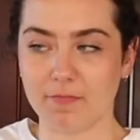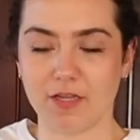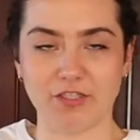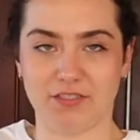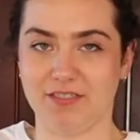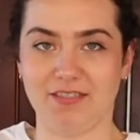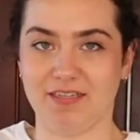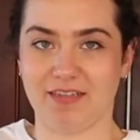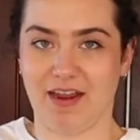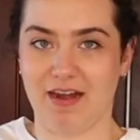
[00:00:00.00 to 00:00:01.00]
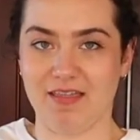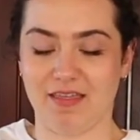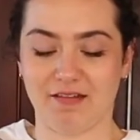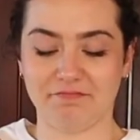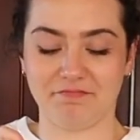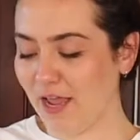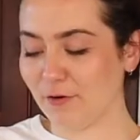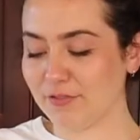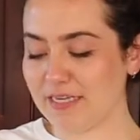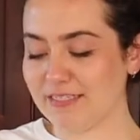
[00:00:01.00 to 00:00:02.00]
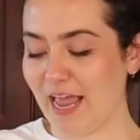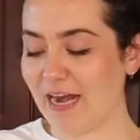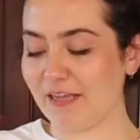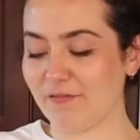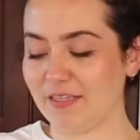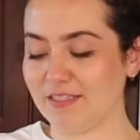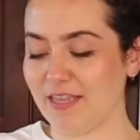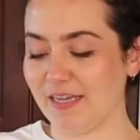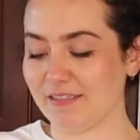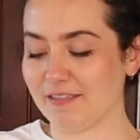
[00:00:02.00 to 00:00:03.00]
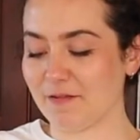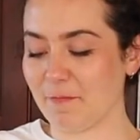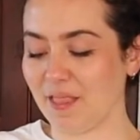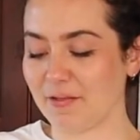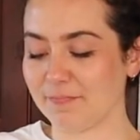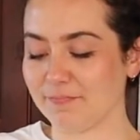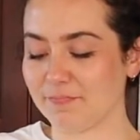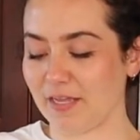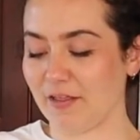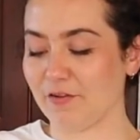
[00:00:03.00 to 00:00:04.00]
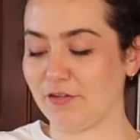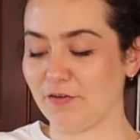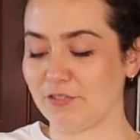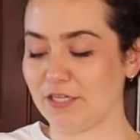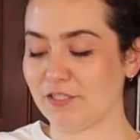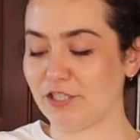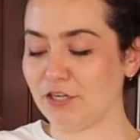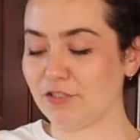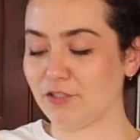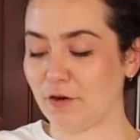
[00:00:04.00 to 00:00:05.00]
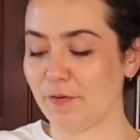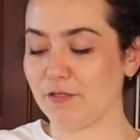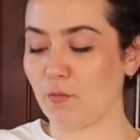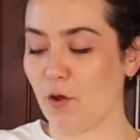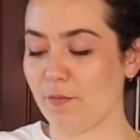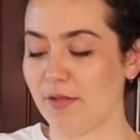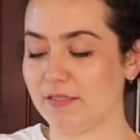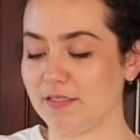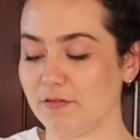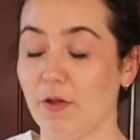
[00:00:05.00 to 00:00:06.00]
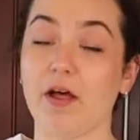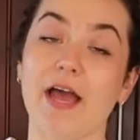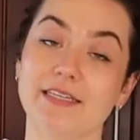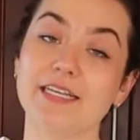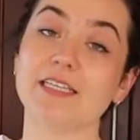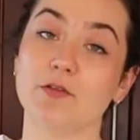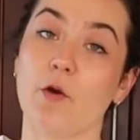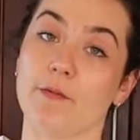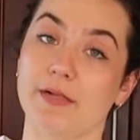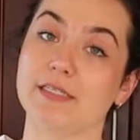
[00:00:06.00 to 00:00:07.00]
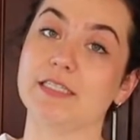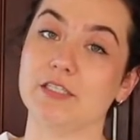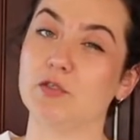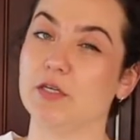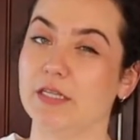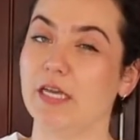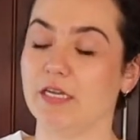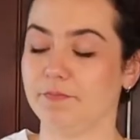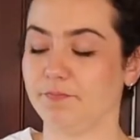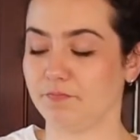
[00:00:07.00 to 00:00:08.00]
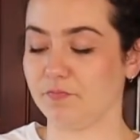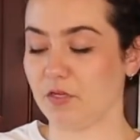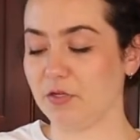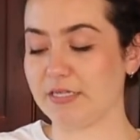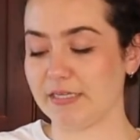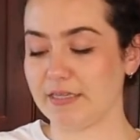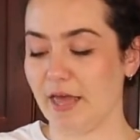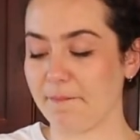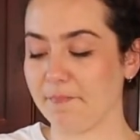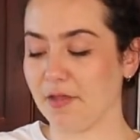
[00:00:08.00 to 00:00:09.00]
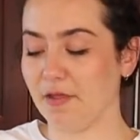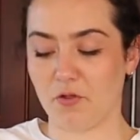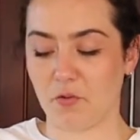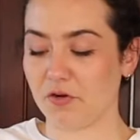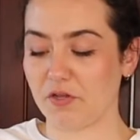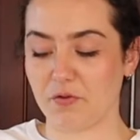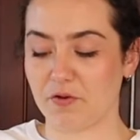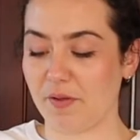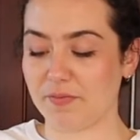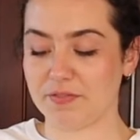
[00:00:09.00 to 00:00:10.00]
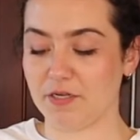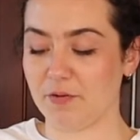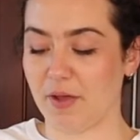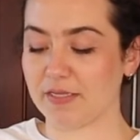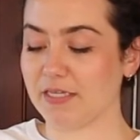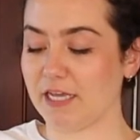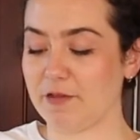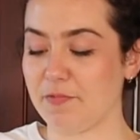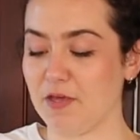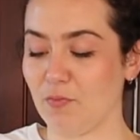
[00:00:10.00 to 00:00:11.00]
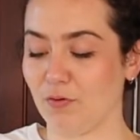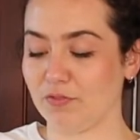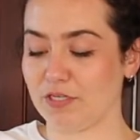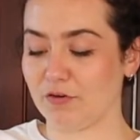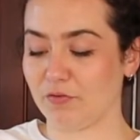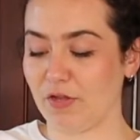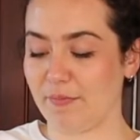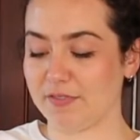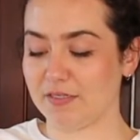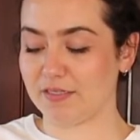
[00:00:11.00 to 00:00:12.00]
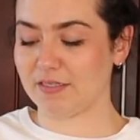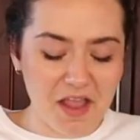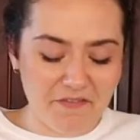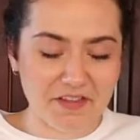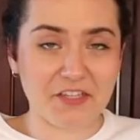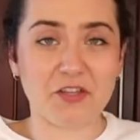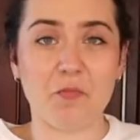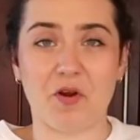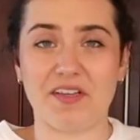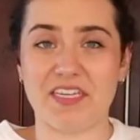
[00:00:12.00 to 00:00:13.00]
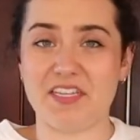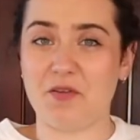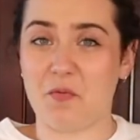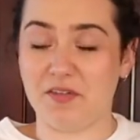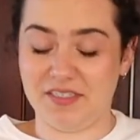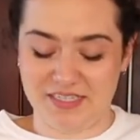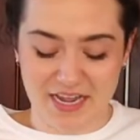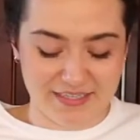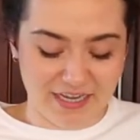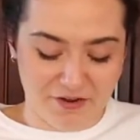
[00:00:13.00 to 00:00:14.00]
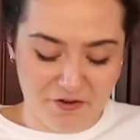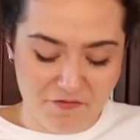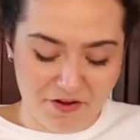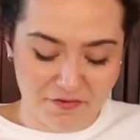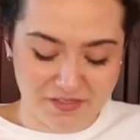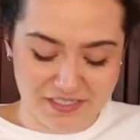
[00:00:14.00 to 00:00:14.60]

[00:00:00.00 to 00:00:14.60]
It just doesn't taste like anything. I don't taste any of these things. Like I literally don't taste cherries, strawberries, watermelon seeds. Well, I taste the watermelon seeds. You can taste that. Coconut yogurt, maple syrup, acai, pea protein, or lemon zest. I feel like the more I eat, the worse it gets. I don't know if I